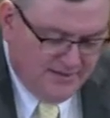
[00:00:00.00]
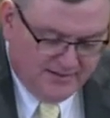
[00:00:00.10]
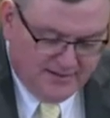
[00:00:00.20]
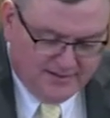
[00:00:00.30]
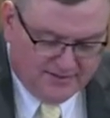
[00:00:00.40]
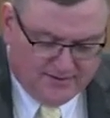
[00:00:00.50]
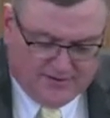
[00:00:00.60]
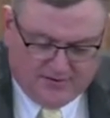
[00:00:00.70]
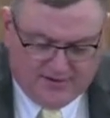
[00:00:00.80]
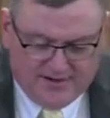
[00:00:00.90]
got a
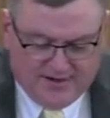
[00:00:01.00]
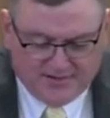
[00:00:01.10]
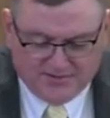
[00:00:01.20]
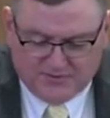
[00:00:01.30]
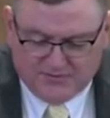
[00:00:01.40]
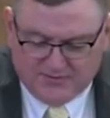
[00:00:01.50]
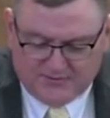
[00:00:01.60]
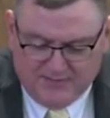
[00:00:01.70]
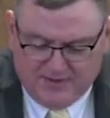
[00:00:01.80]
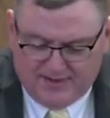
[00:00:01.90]
call, and I told
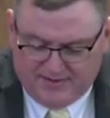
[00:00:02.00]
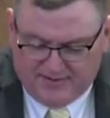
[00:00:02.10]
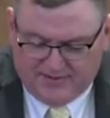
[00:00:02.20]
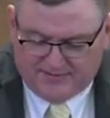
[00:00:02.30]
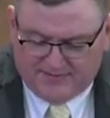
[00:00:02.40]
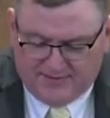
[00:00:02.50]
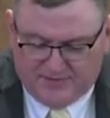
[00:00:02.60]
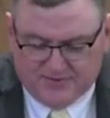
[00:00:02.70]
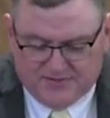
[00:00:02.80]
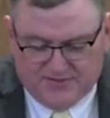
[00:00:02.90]
this man, I said,
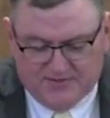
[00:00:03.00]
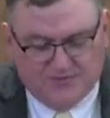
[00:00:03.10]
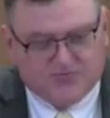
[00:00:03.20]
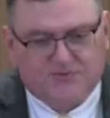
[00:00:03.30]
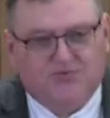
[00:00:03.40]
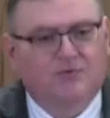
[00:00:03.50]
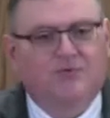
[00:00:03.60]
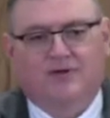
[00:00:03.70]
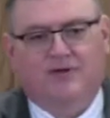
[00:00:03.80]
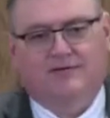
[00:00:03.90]
"I'm going to tell your
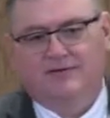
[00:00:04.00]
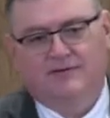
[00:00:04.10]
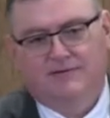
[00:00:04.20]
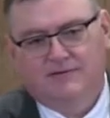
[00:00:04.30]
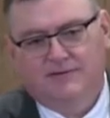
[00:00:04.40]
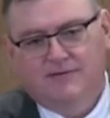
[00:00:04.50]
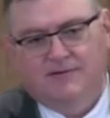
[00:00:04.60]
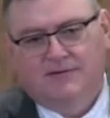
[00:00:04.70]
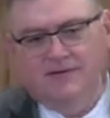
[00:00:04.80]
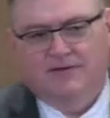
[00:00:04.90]
story."
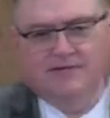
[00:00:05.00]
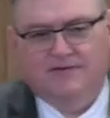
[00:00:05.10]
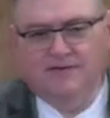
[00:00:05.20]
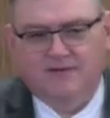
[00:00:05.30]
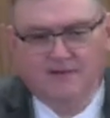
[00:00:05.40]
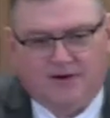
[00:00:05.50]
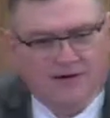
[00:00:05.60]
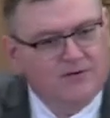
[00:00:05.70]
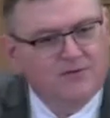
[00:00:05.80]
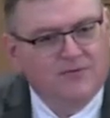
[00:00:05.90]
He said,
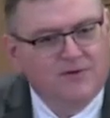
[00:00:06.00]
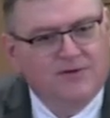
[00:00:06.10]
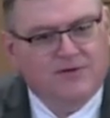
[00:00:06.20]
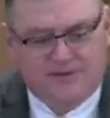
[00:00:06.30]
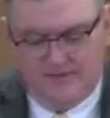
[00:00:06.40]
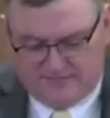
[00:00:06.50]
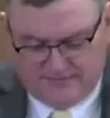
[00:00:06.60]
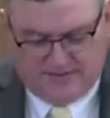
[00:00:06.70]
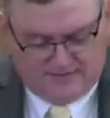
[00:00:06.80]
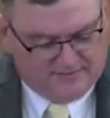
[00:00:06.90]
"Are you really?"
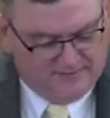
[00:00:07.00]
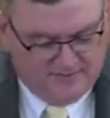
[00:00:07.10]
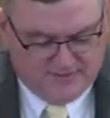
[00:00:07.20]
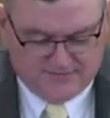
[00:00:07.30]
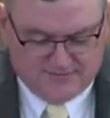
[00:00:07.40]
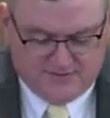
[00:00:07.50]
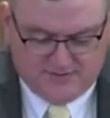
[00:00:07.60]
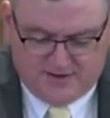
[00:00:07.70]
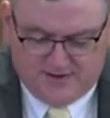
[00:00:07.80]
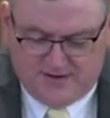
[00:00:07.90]
I said, "Yes,
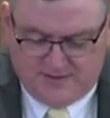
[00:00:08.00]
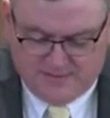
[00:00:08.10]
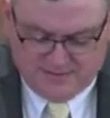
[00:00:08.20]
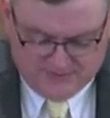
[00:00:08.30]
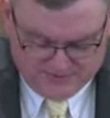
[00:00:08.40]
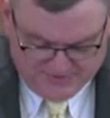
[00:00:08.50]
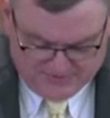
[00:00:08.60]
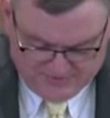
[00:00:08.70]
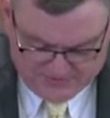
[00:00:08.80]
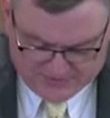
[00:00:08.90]
sir, I am. I'm going to
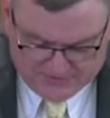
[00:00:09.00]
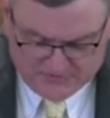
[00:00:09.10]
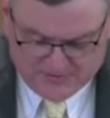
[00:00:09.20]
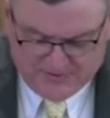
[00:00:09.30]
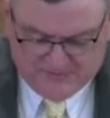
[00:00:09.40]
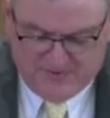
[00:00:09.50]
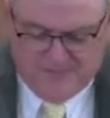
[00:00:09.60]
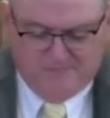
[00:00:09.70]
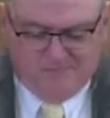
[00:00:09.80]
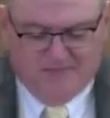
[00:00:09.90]
tell your story.
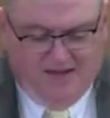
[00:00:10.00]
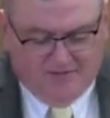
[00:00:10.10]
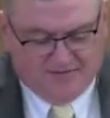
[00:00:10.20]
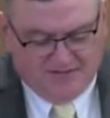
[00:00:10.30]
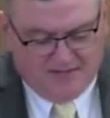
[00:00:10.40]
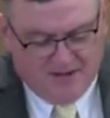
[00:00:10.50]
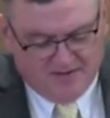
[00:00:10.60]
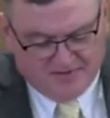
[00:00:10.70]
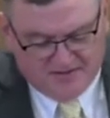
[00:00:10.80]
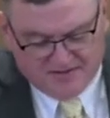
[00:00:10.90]
Every time
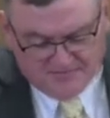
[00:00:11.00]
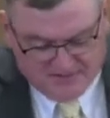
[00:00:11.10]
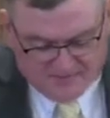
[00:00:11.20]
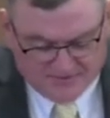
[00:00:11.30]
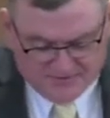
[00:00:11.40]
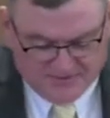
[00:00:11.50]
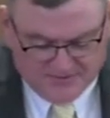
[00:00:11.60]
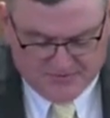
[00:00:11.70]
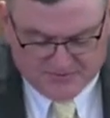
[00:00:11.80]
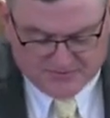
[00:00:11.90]
I think of it, I'm going to
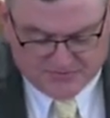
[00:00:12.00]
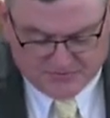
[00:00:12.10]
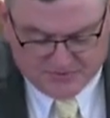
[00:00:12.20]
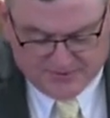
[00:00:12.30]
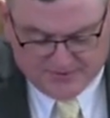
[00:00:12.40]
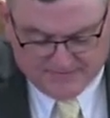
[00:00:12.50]
tell your story."